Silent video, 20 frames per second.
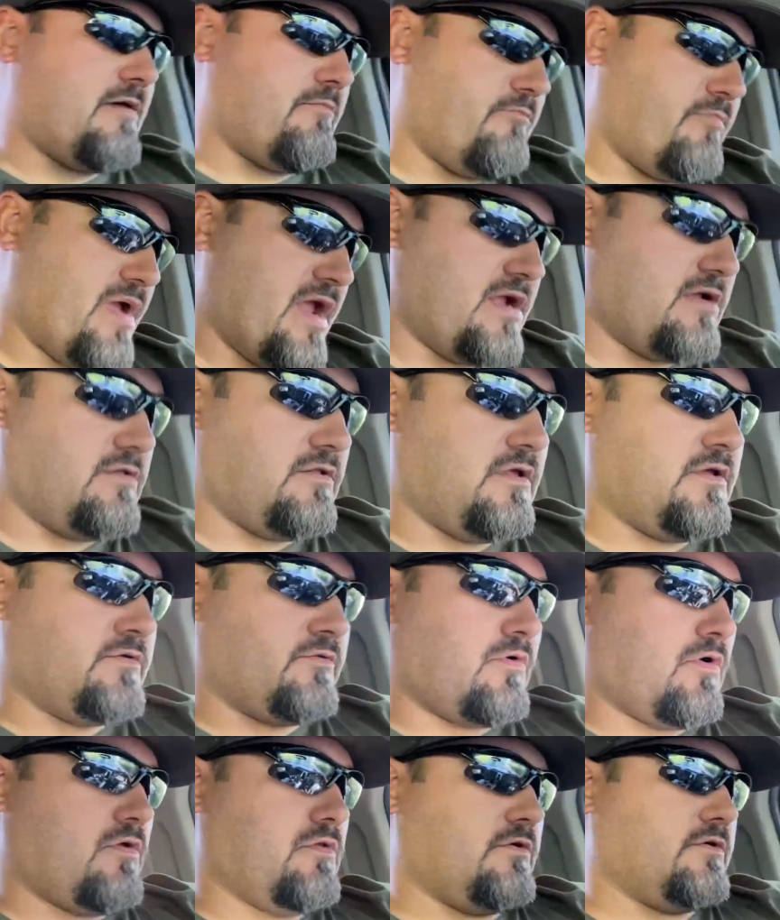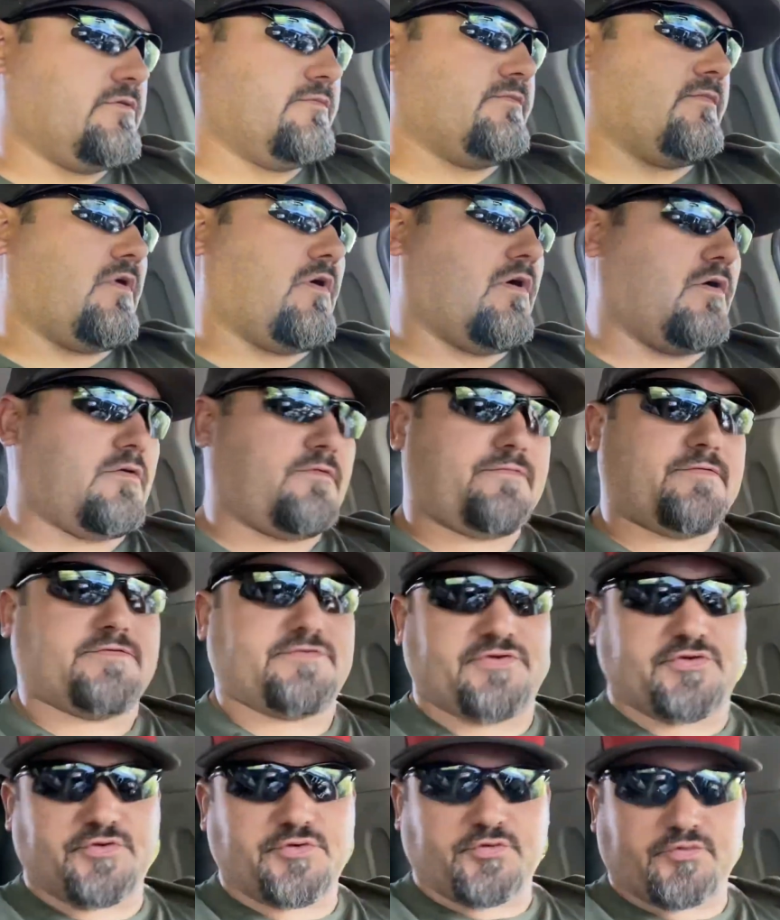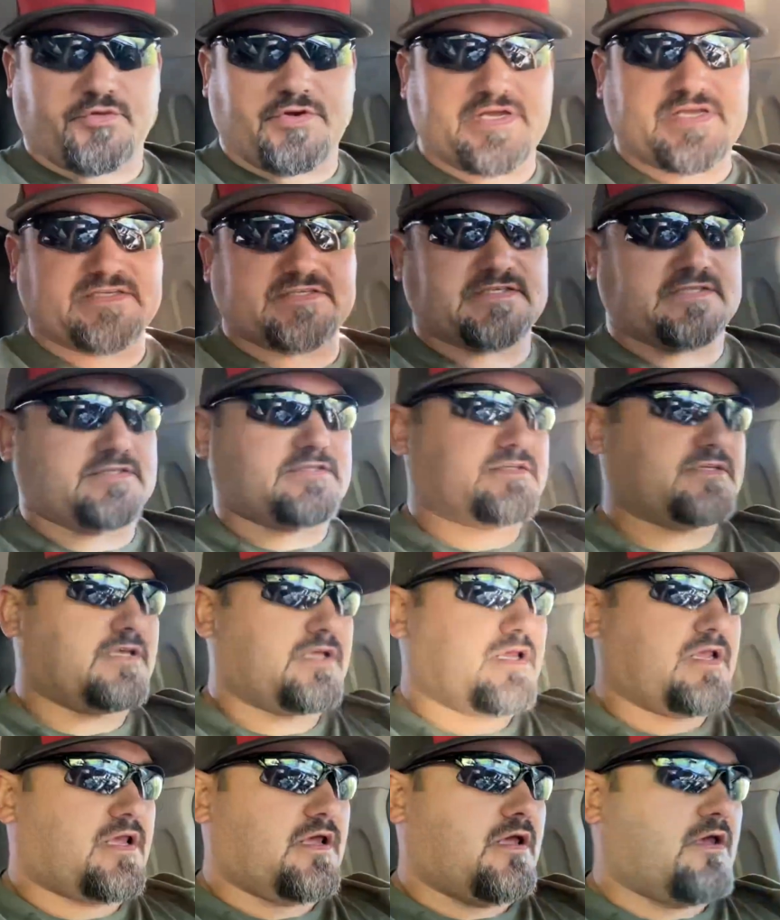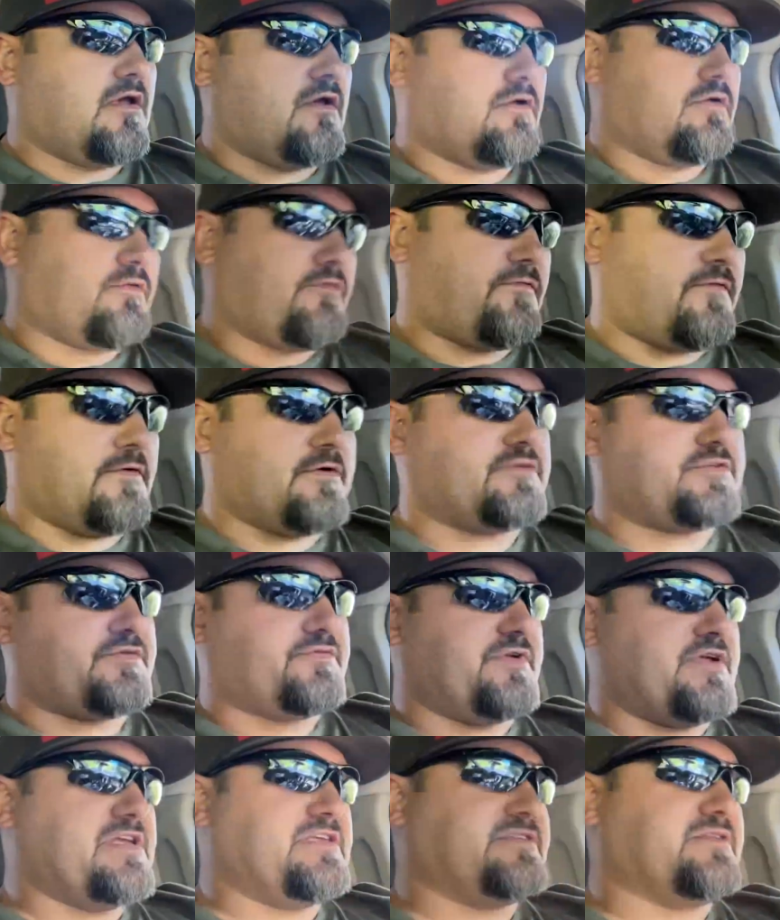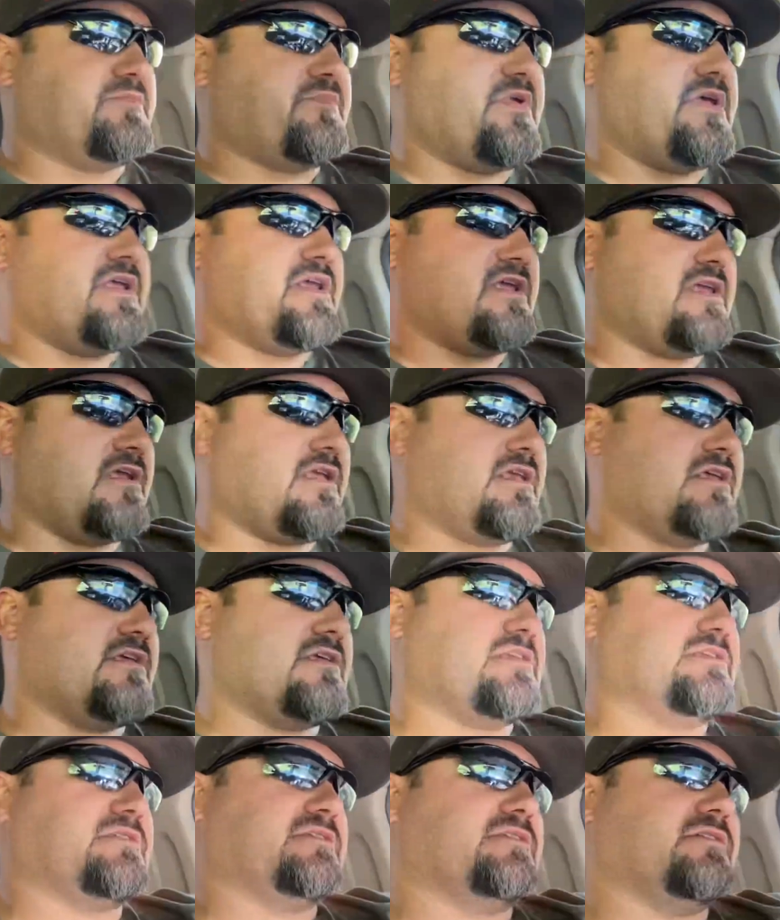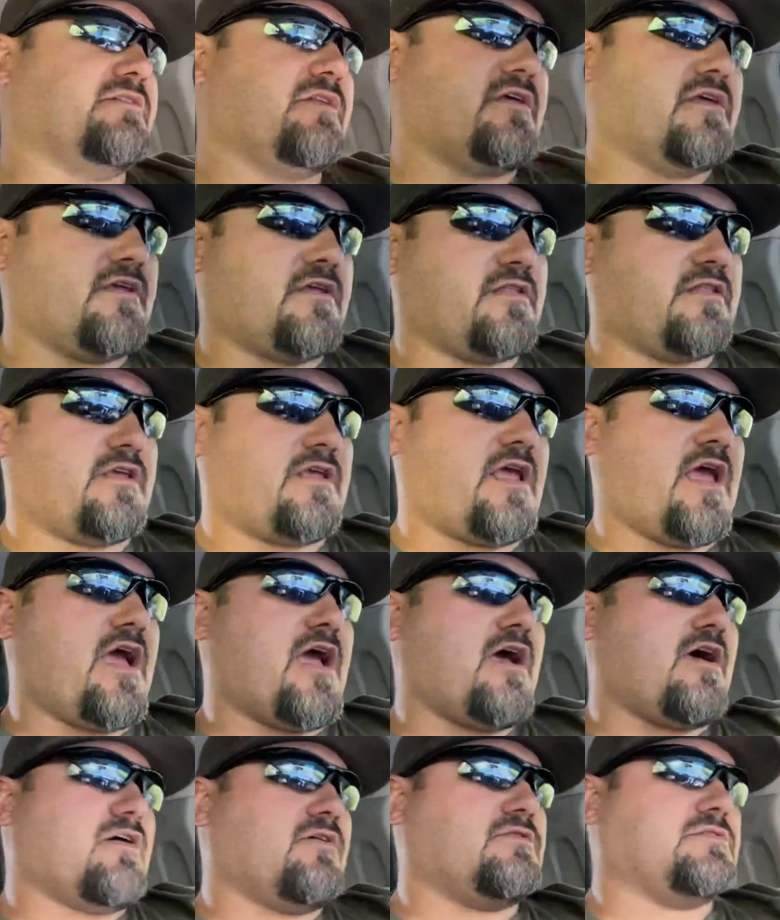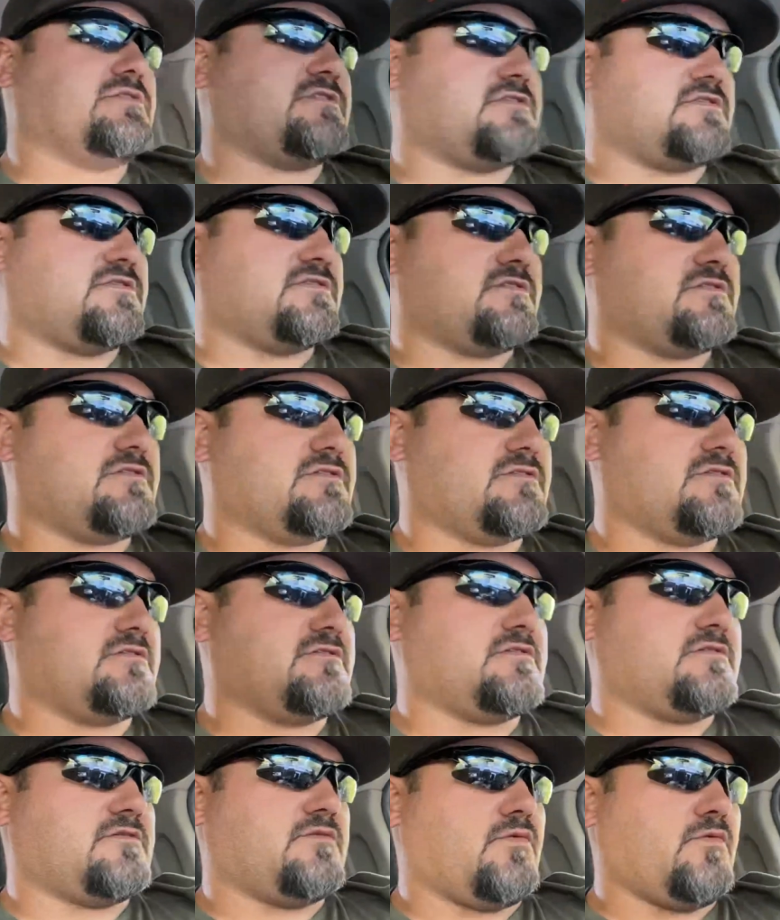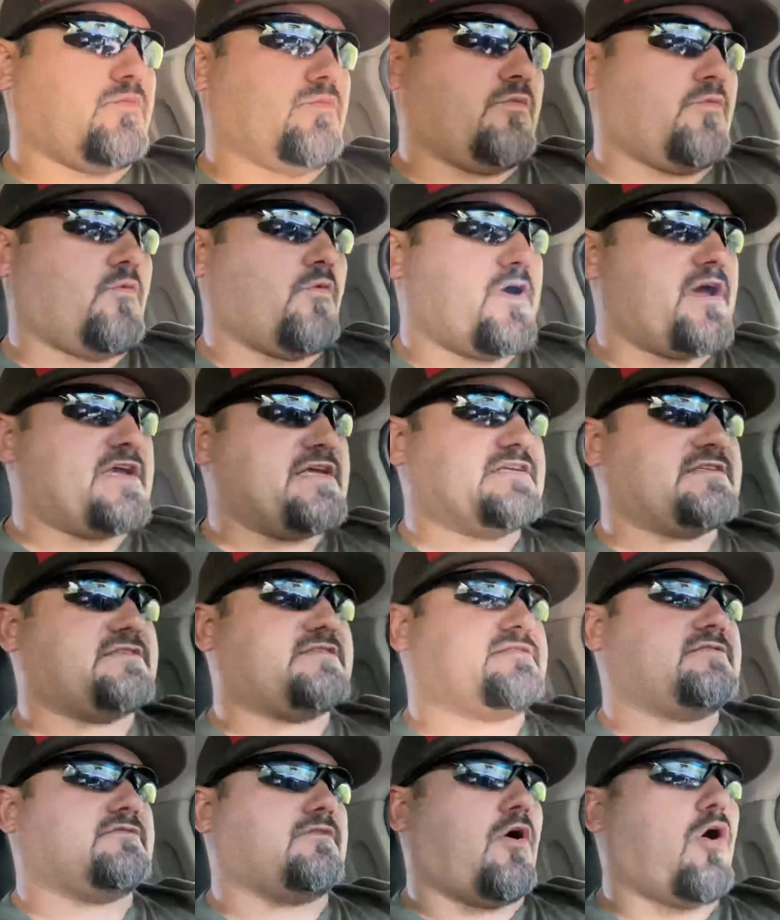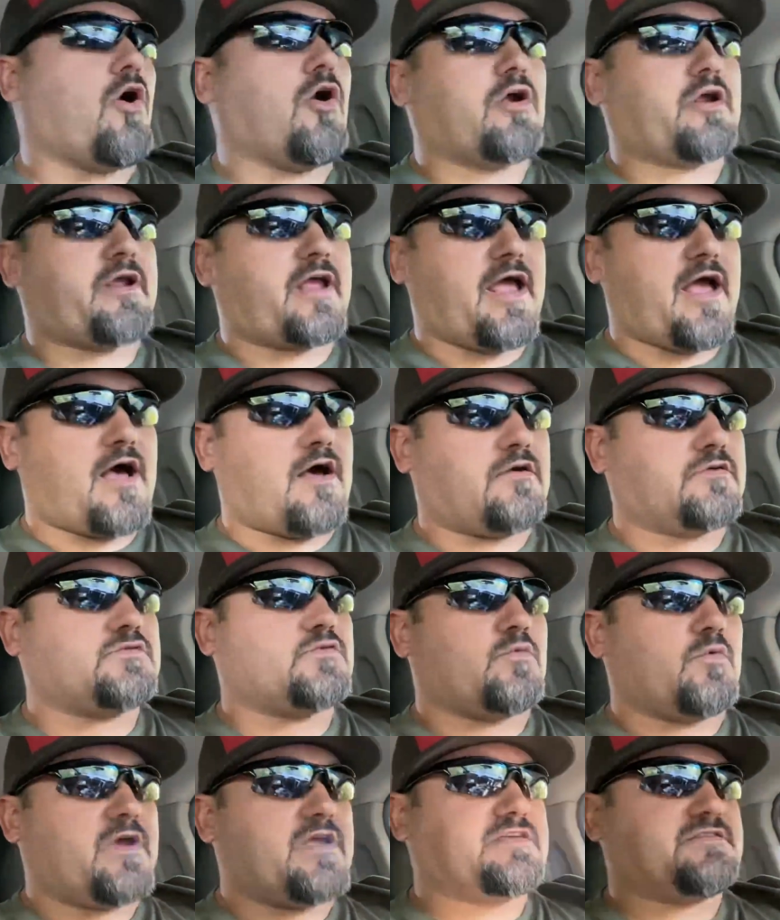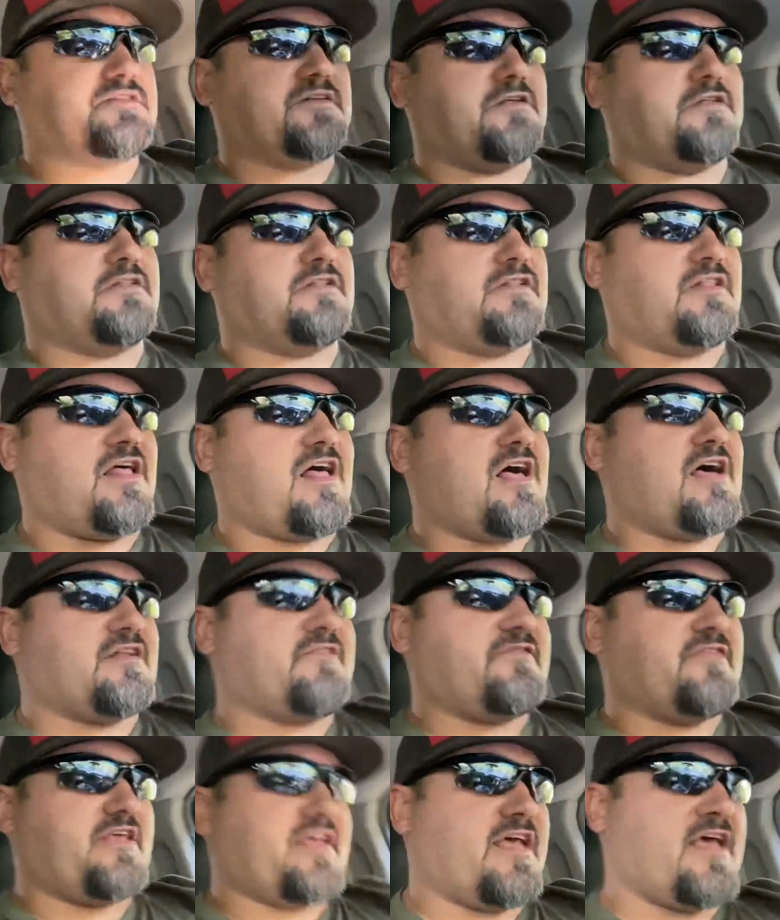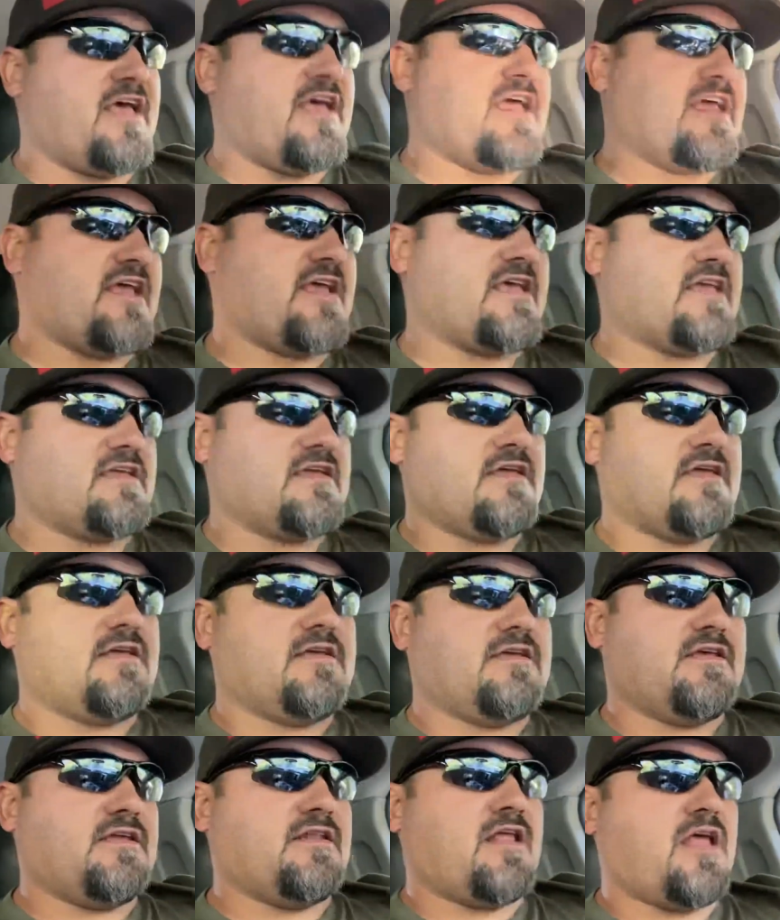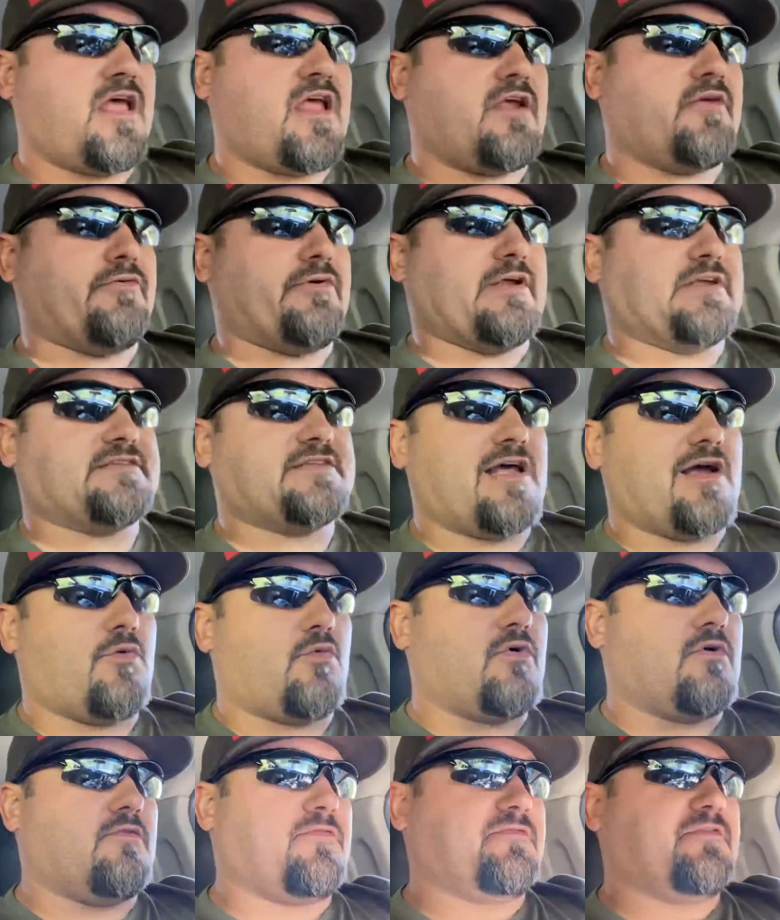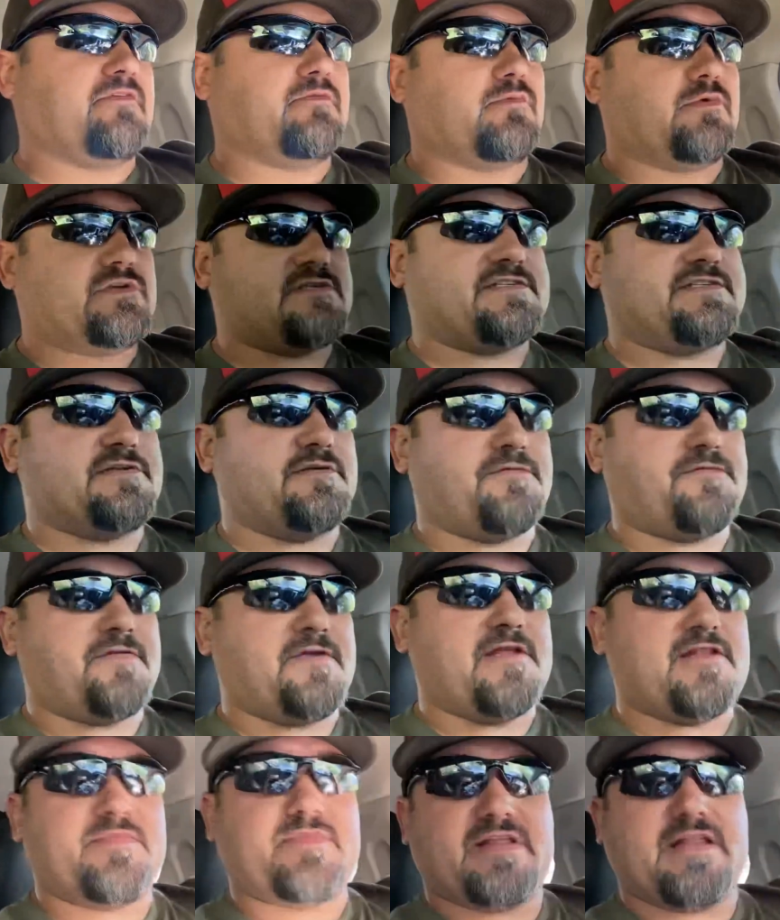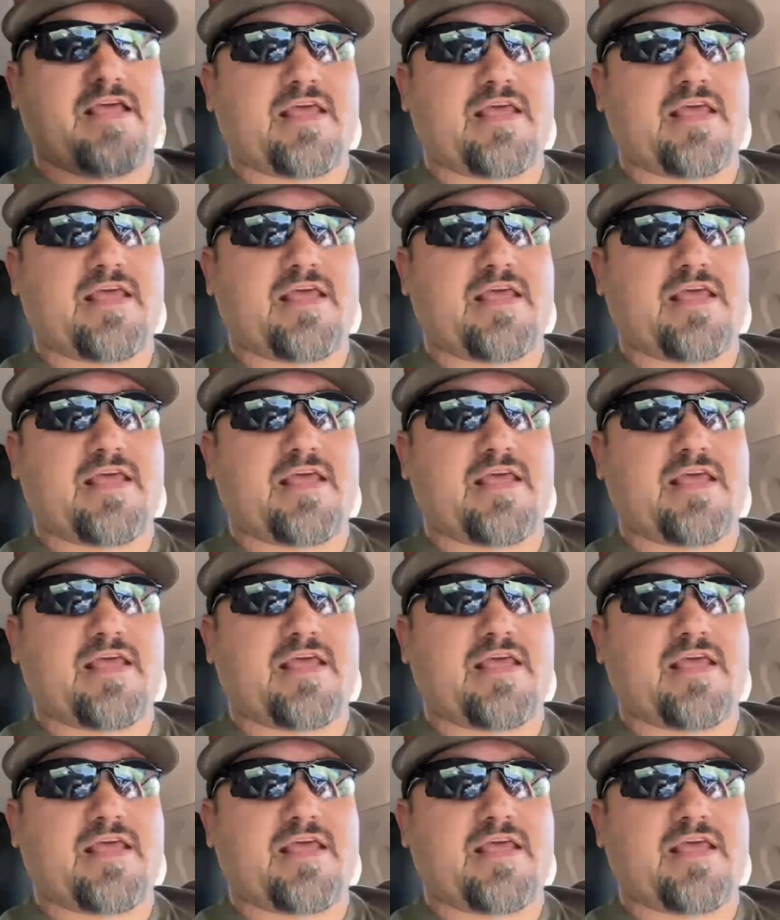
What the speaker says: bale unroller are for 2 reasons. First reason being is the cows waste, our cows waste a lot of the hay in hay rings. Now we'll still feed them in hay